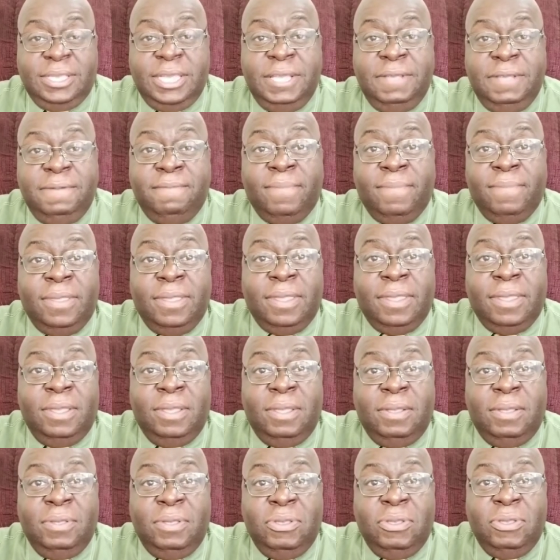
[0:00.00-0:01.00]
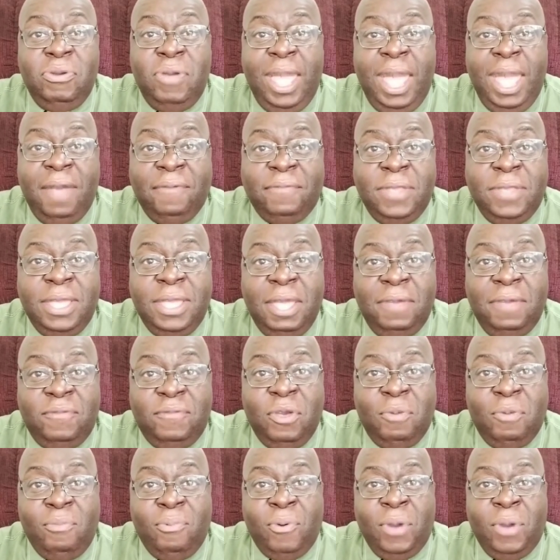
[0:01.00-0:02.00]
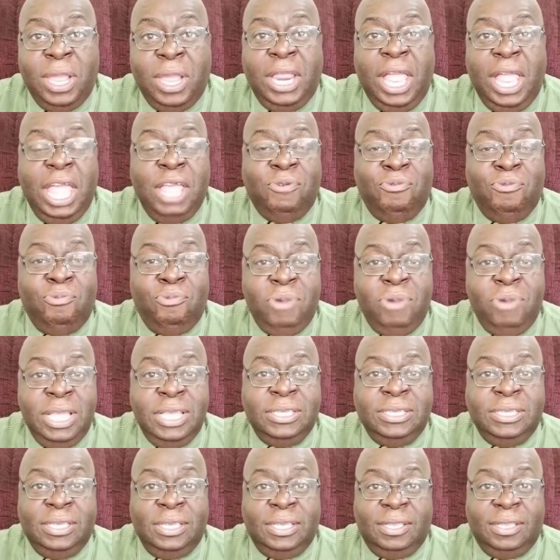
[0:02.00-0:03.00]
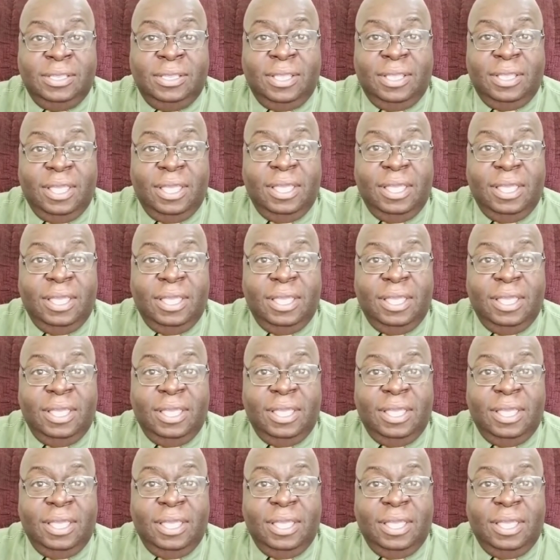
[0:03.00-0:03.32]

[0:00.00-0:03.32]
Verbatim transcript: See, you have to give your brain a reason,